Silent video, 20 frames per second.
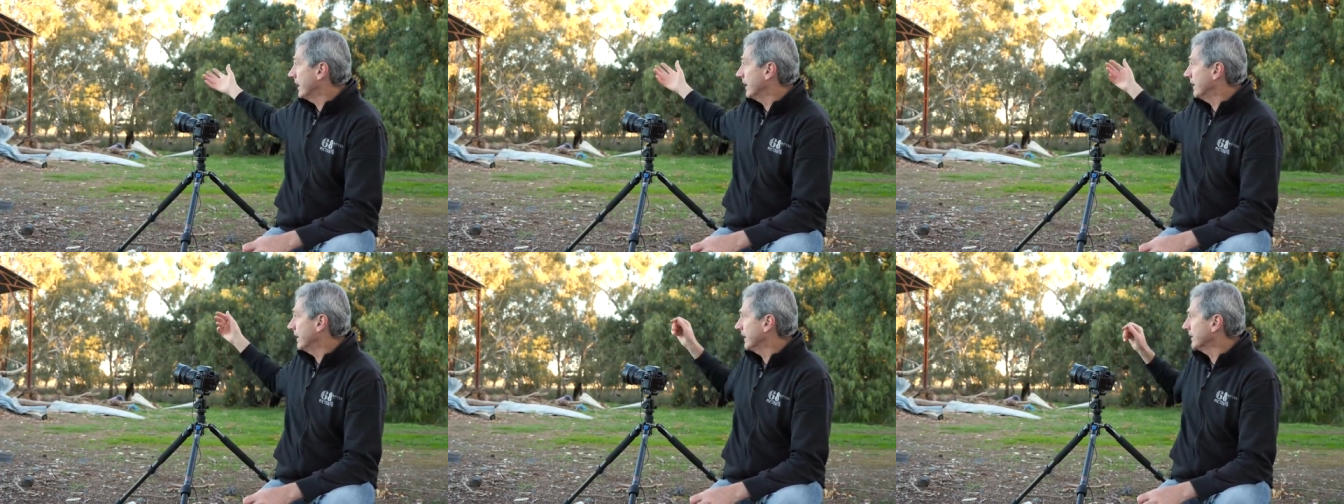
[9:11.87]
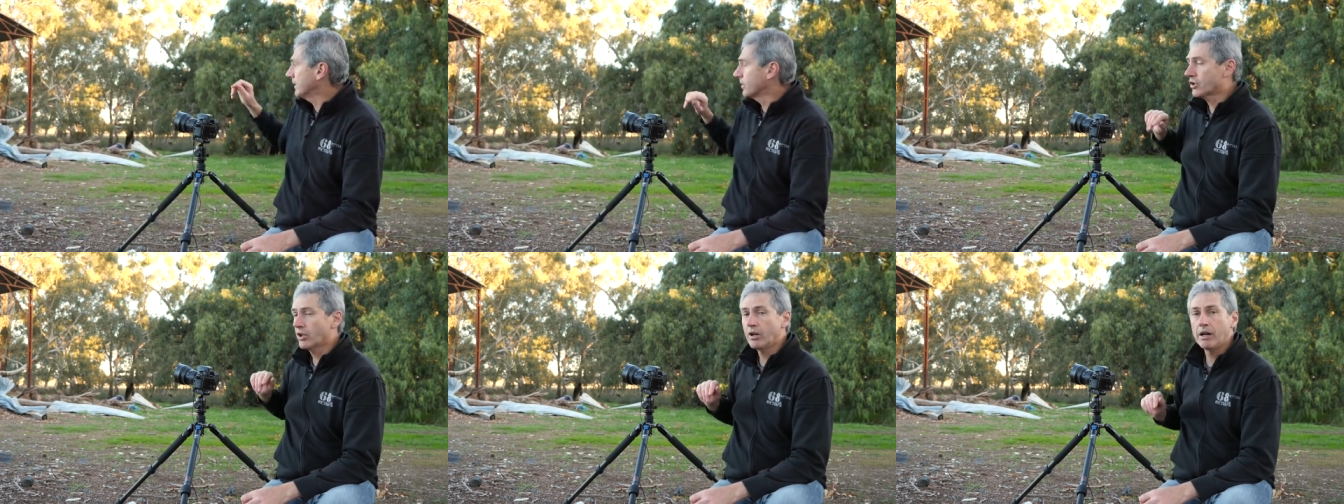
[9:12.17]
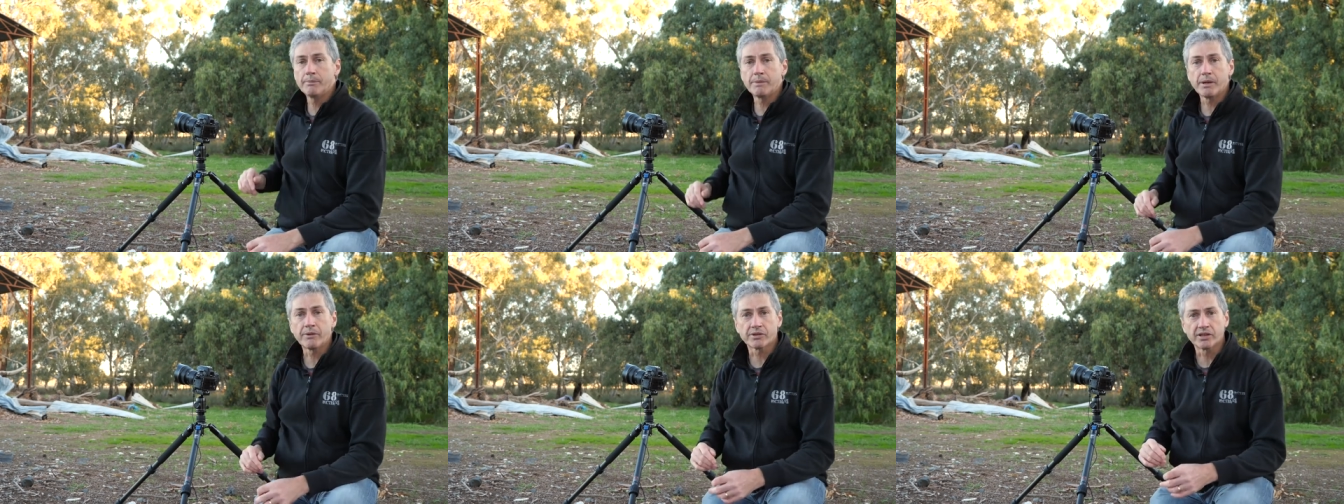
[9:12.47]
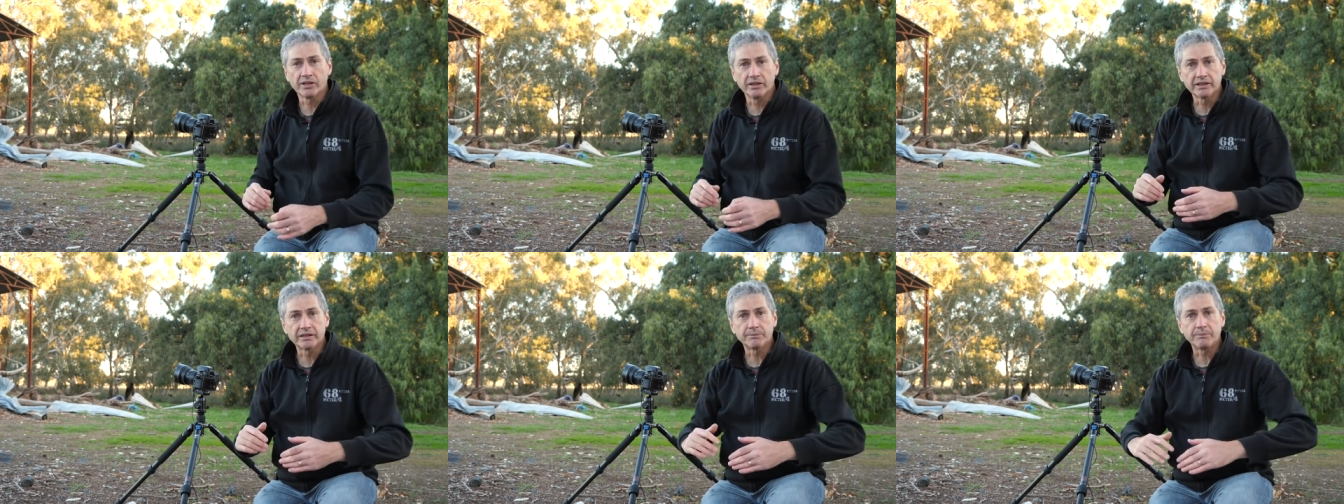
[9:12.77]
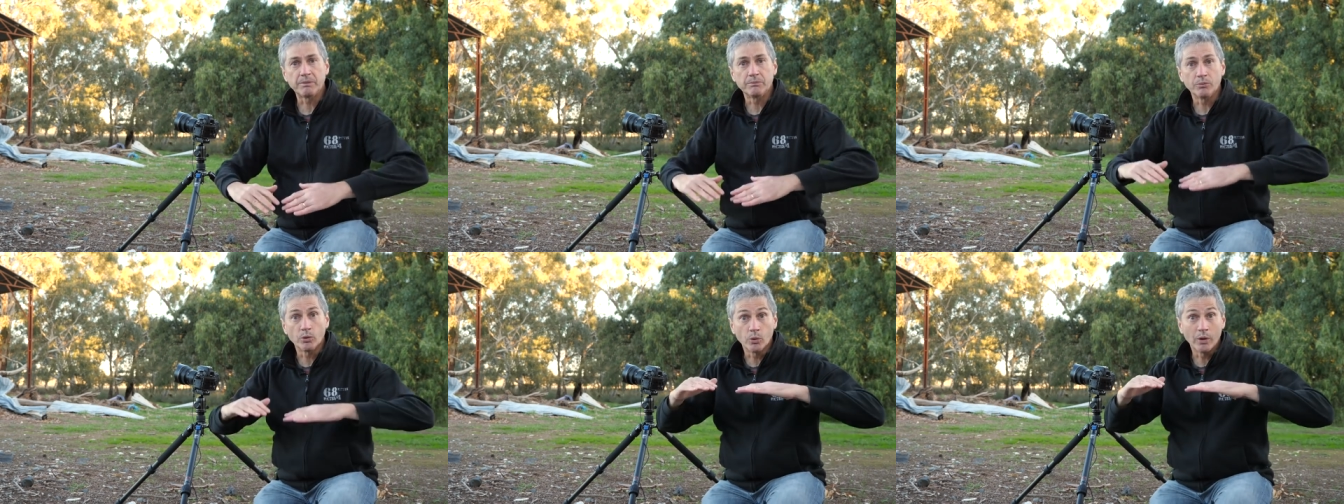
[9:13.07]
At the time, there was a little
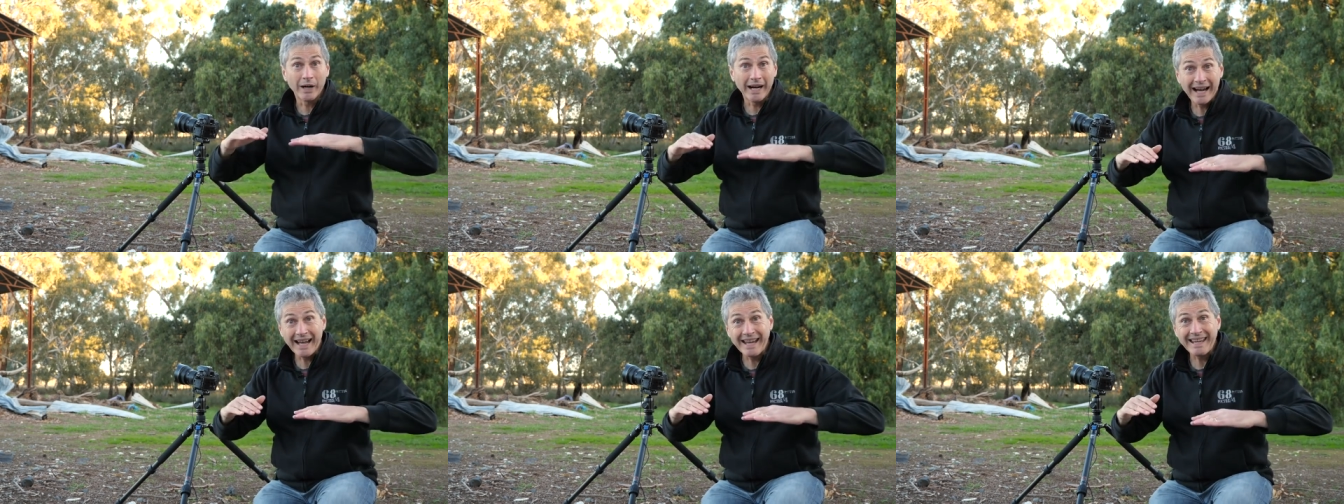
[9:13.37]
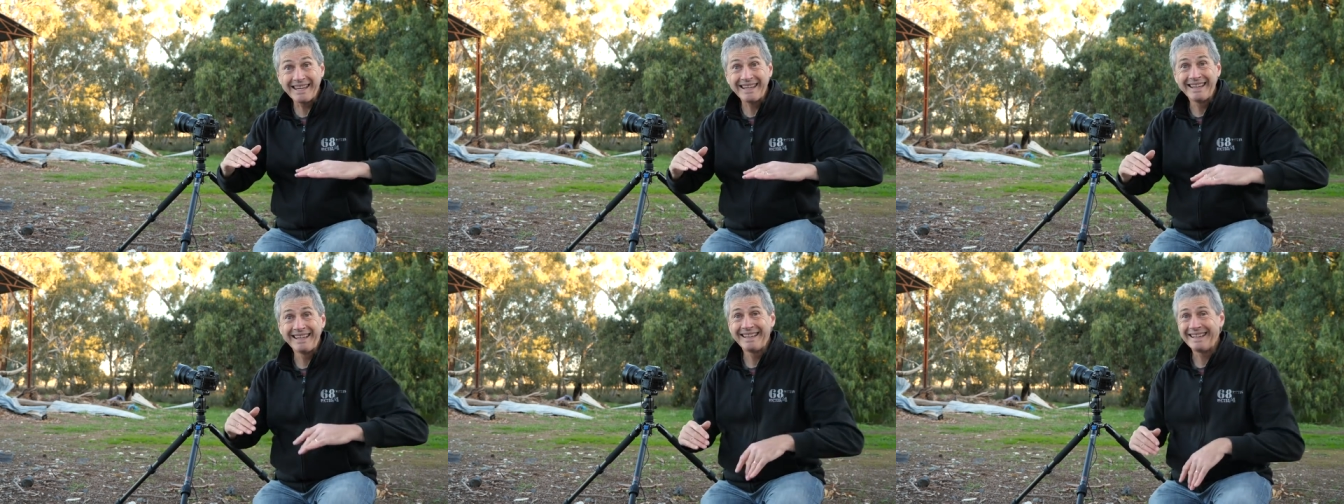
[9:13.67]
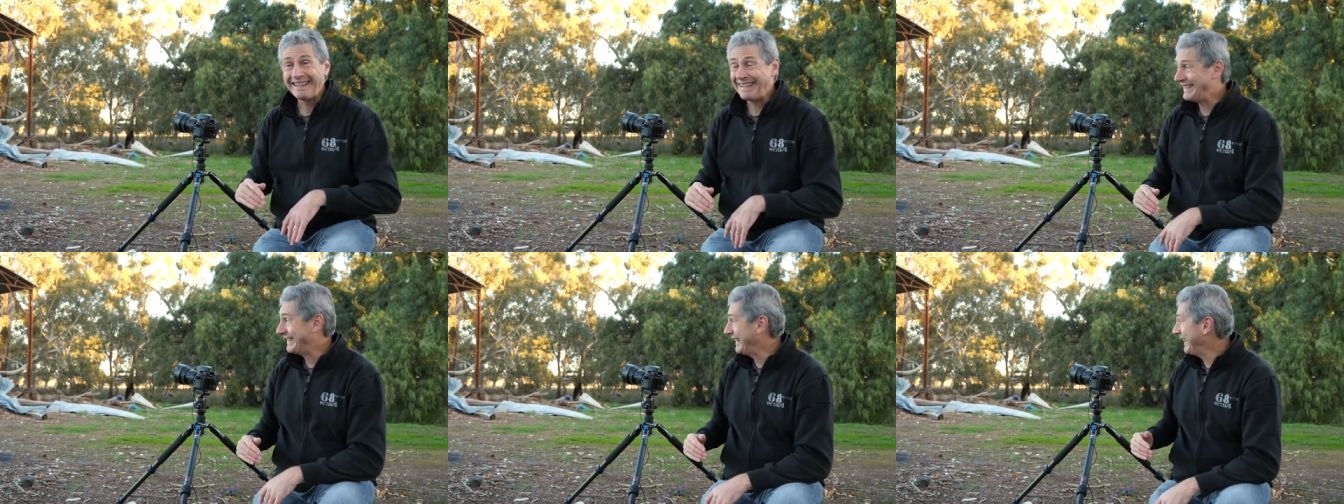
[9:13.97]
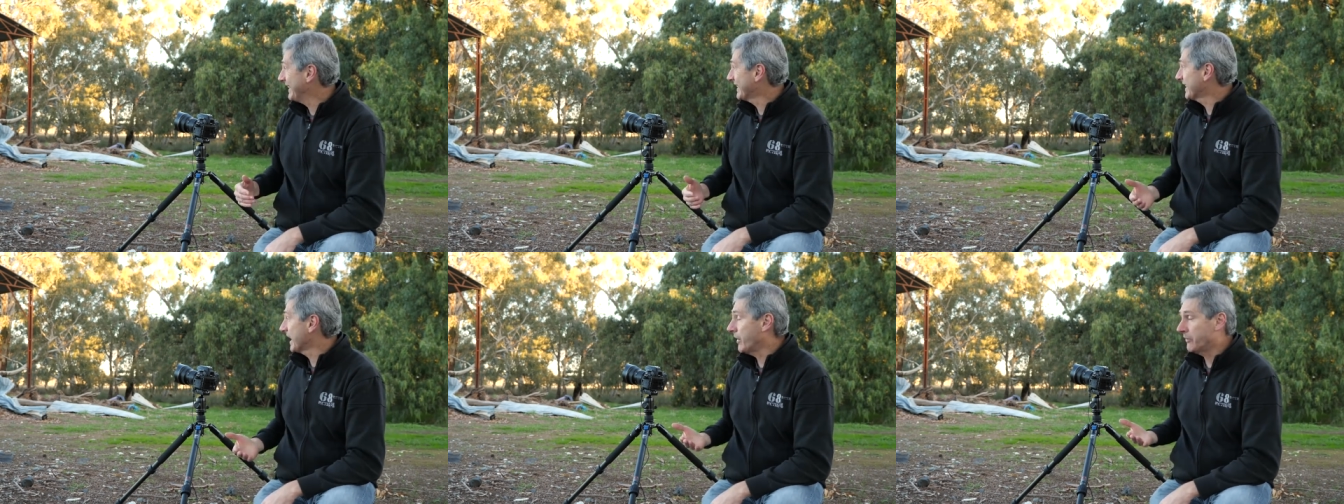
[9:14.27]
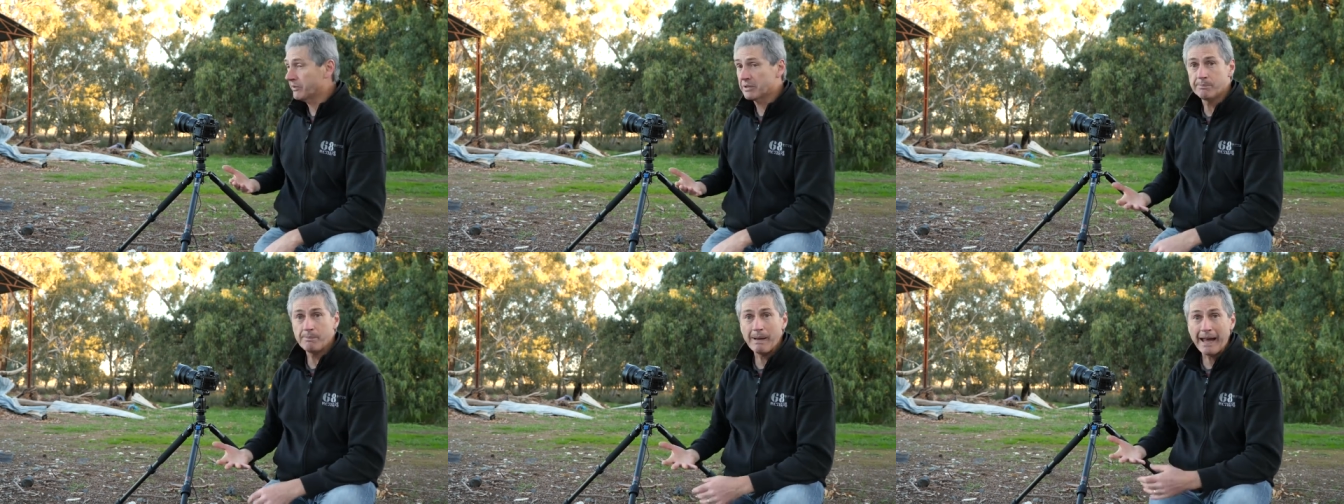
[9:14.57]
bit more hay in there, so it
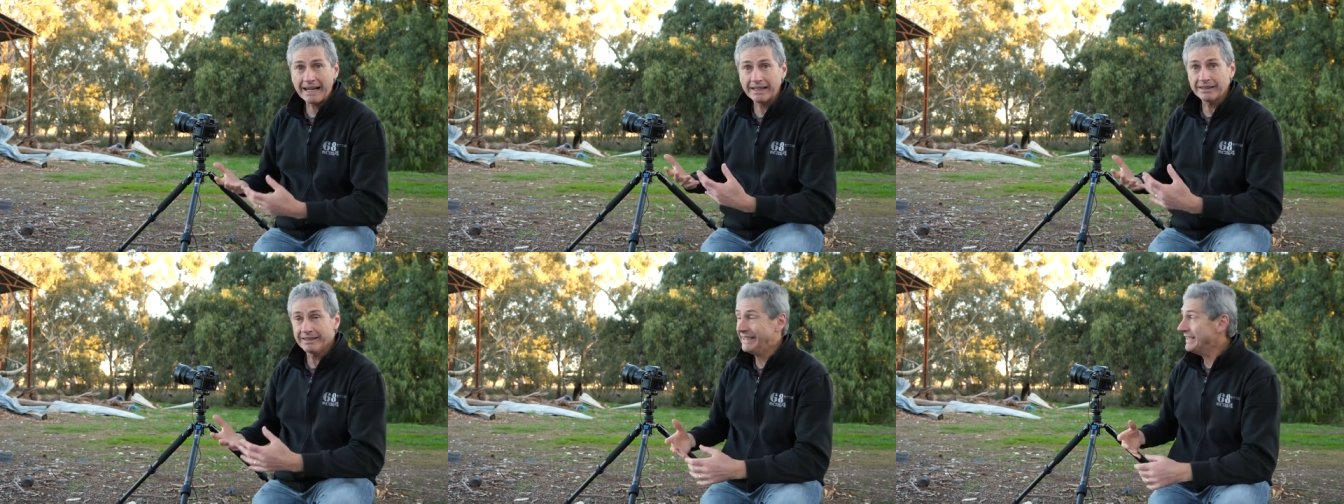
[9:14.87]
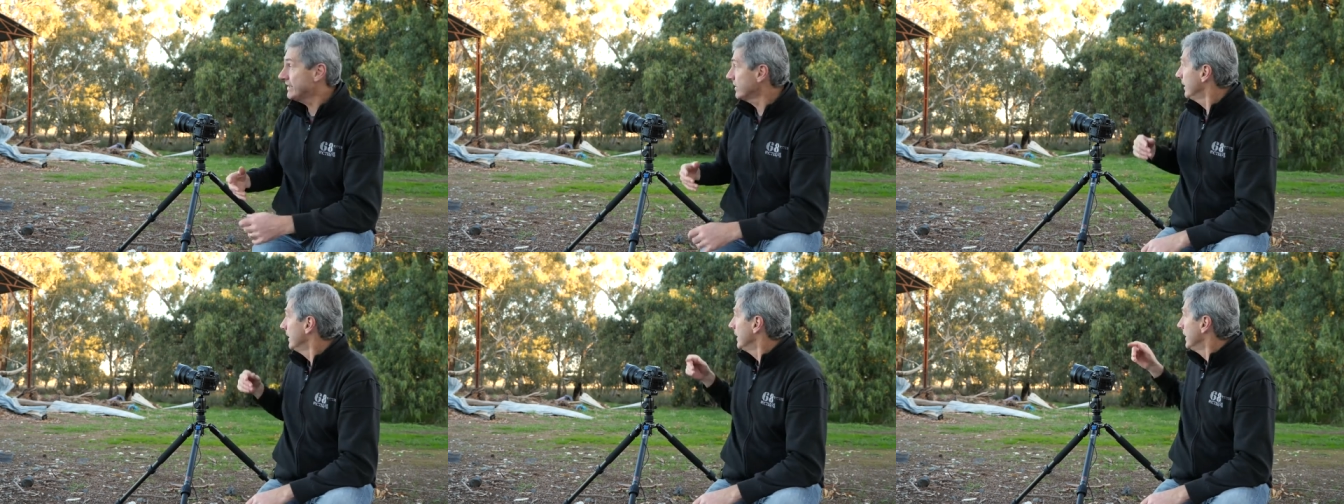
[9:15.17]
was backlit